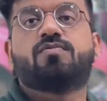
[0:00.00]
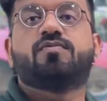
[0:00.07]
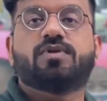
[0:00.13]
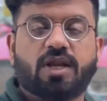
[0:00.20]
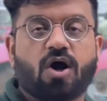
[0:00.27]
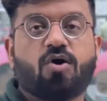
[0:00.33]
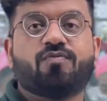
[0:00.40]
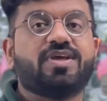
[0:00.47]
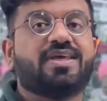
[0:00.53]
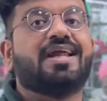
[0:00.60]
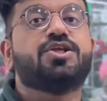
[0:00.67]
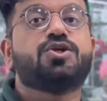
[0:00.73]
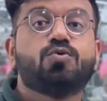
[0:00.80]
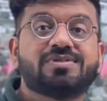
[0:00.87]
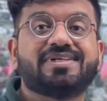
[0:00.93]
now we can
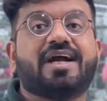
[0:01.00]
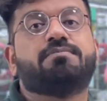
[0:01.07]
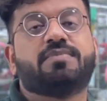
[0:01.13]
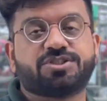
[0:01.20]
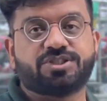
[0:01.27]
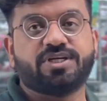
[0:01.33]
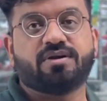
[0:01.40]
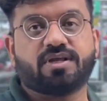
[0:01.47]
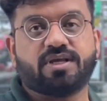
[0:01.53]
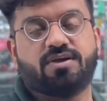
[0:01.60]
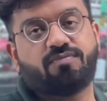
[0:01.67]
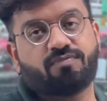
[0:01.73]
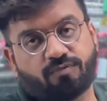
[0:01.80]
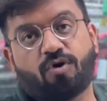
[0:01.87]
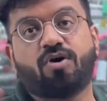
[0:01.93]
use that machinery
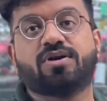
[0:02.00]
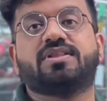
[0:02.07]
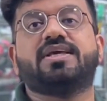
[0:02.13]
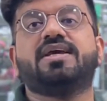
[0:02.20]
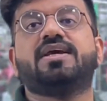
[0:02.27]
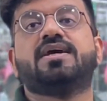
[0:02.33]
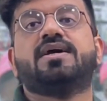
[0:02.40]
for the